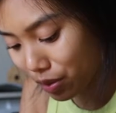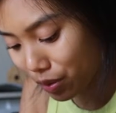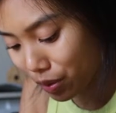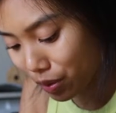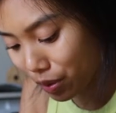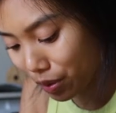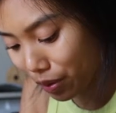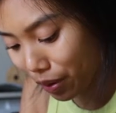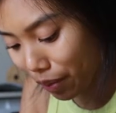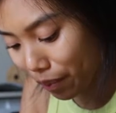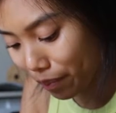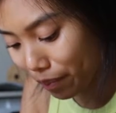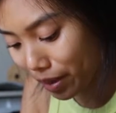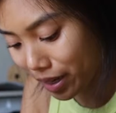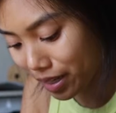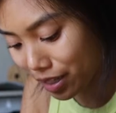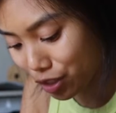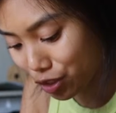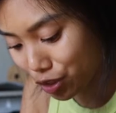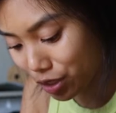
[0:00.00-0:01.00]
or
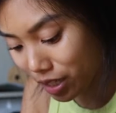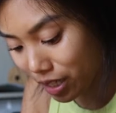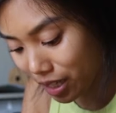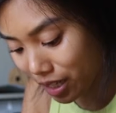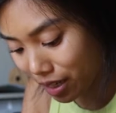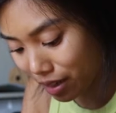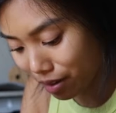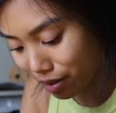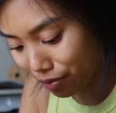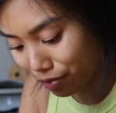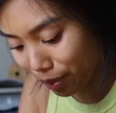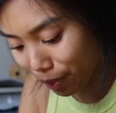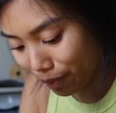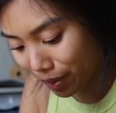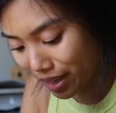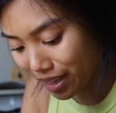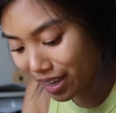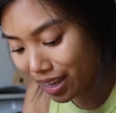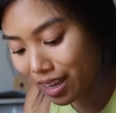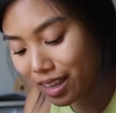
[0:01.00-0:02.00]
my journey of
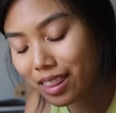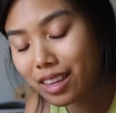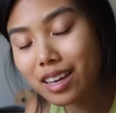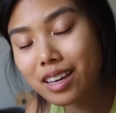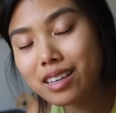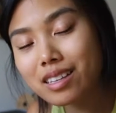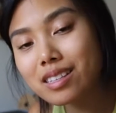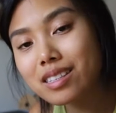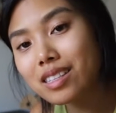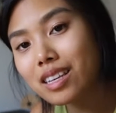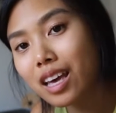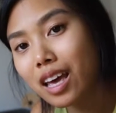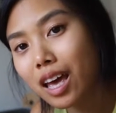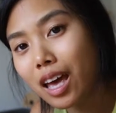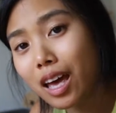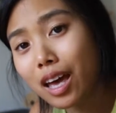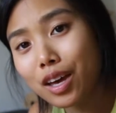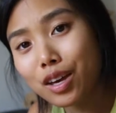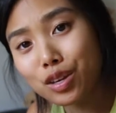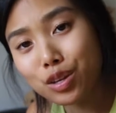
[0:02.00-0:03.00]
making this,
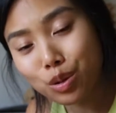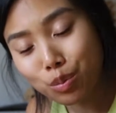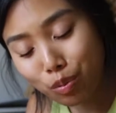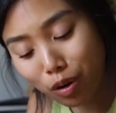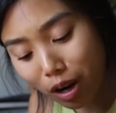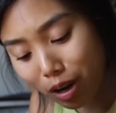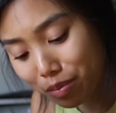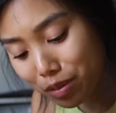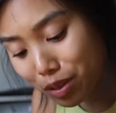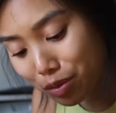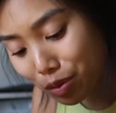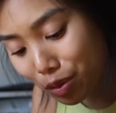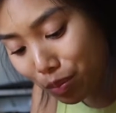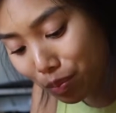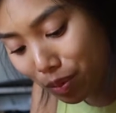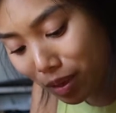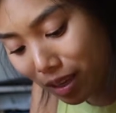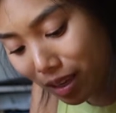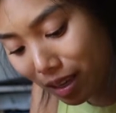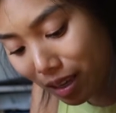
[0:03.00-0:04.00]
you probably
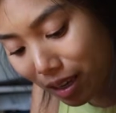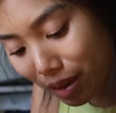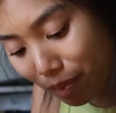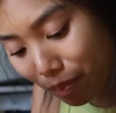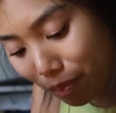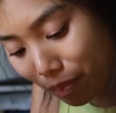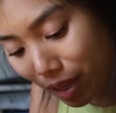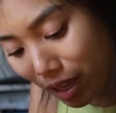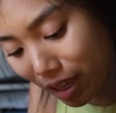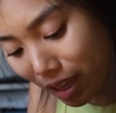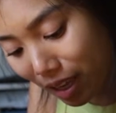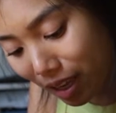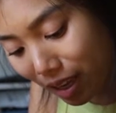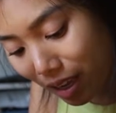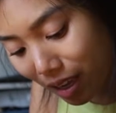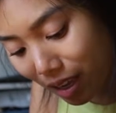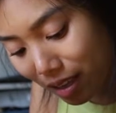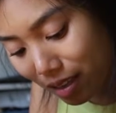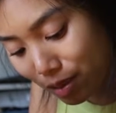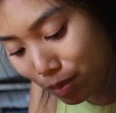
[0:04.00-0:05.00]
won't be making
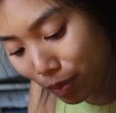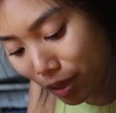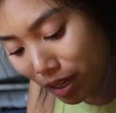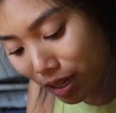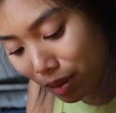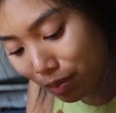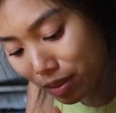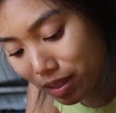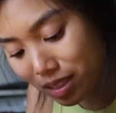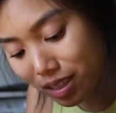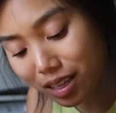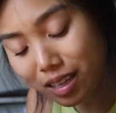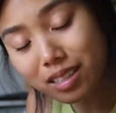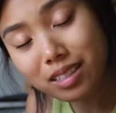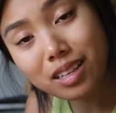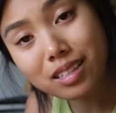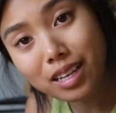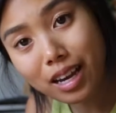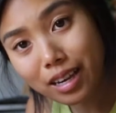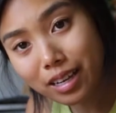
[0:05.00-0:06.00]
as many
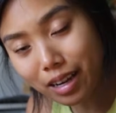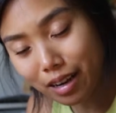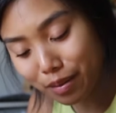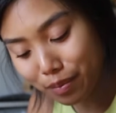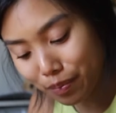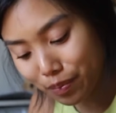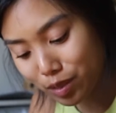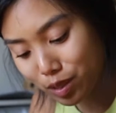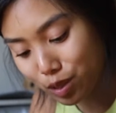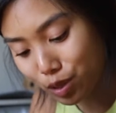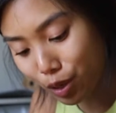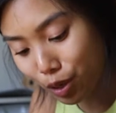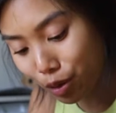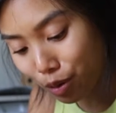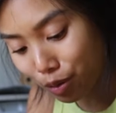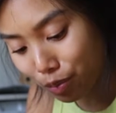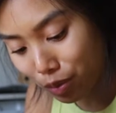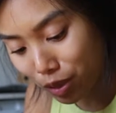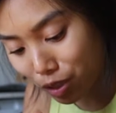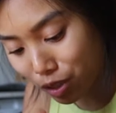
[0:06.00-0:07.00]
mistakes as I am.
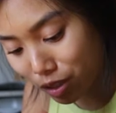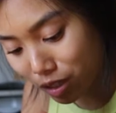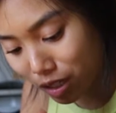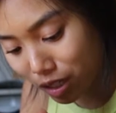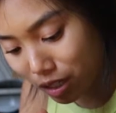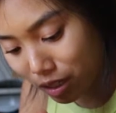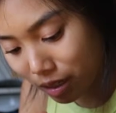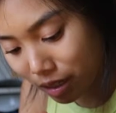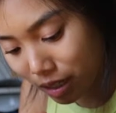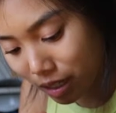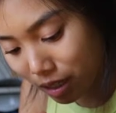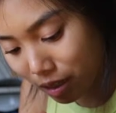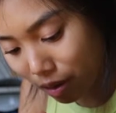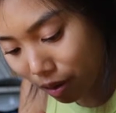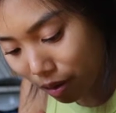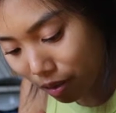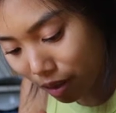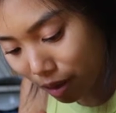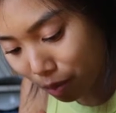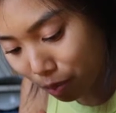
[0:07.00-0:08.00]
So be sure to click
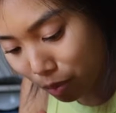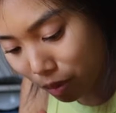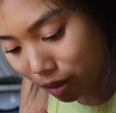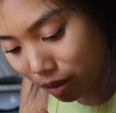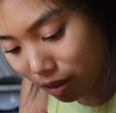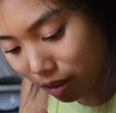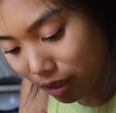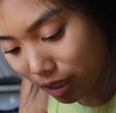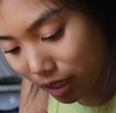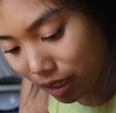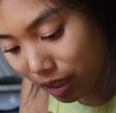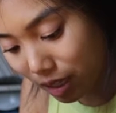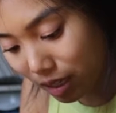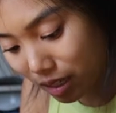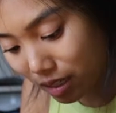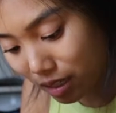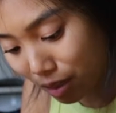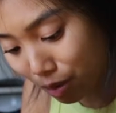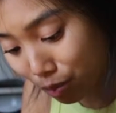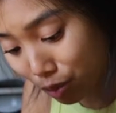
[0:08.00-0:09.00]
on that blog link
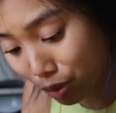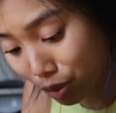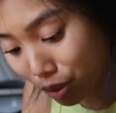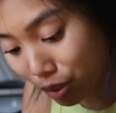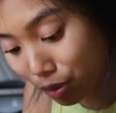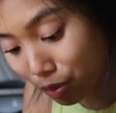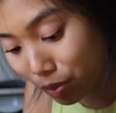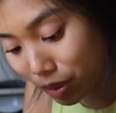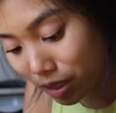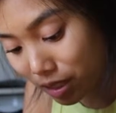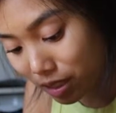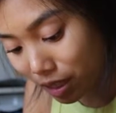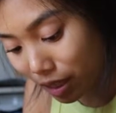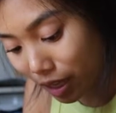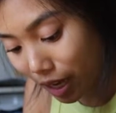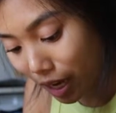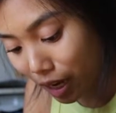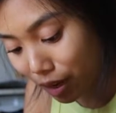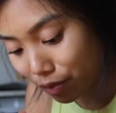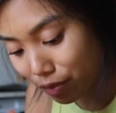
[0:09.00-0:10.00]
down below, because I'll
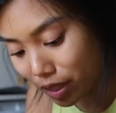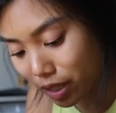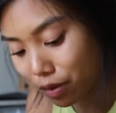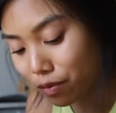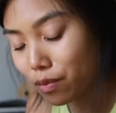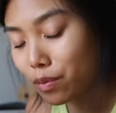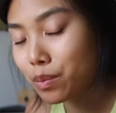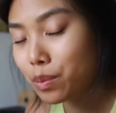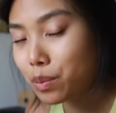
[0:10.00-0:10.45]
have like